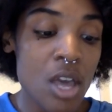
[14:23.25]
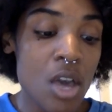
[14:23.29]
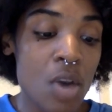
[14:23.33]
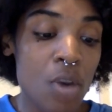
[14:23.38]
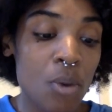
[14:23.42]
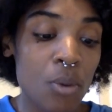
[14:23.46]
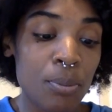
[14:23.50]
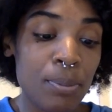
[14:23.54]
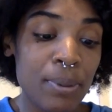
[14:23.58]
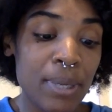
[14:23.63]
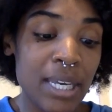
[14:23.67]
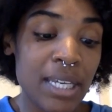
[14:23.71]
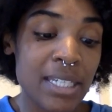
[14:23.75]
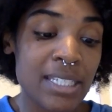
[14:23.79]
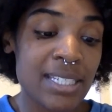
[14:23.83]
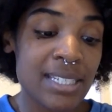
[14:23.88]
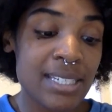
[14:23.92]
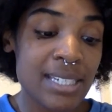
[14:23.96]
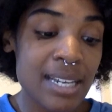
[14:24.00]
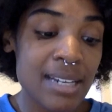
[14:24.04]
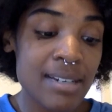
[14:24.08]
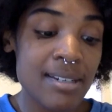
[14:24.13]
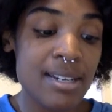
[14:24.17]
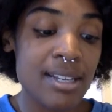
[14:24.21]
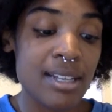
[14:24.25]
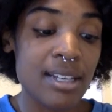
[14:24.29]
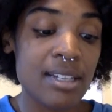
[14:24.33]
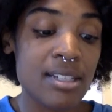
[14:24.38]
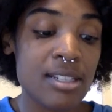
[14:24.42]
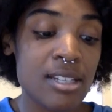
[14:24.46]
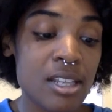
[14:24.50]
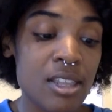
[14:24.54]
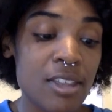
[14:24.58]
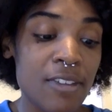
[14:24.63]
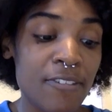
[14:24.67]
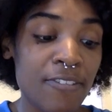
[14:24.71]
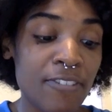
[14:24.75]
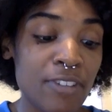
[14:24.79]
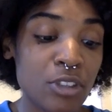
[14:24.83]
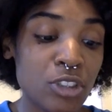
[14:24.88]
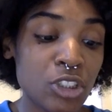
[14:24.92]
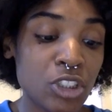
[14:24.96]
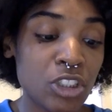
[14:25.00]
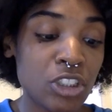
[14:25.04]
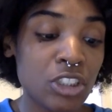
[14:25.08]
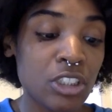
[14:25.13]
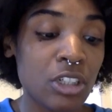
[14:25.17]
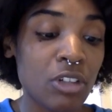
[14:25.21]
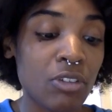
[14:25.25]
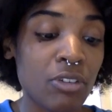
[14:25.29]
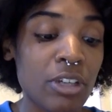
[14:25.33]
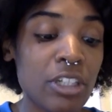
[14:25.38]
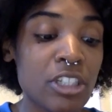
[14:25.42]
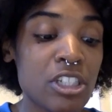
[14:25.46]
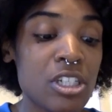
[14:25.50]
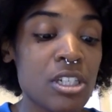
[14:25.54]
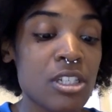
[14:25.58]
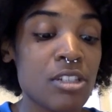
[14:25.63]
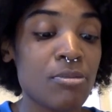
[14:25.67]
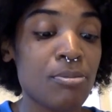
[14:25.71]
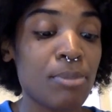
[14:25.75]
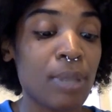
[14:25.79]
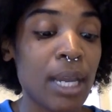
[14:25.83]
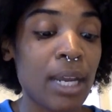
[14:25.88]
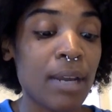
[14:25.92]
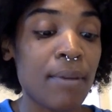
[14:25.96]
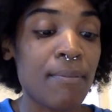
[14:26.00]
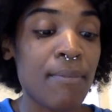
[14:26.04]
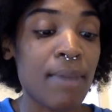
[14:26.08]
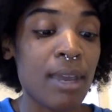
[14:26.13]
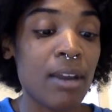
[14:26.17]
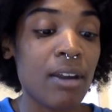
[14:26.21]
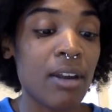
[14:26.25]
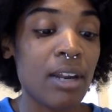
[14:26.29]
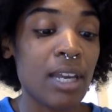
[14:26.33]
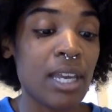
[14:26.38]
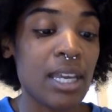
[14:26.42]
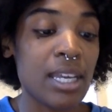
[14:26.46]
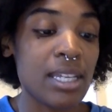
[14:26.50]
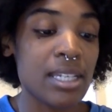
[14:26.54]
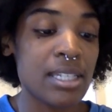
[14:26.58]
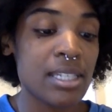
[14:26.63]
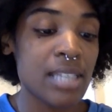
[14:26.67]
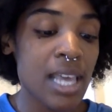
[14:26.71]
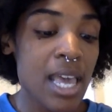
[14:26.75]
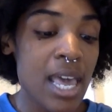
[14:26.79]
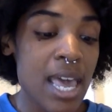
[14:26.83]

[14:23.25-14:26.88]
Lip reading: will be extended to the future generations of black Americans.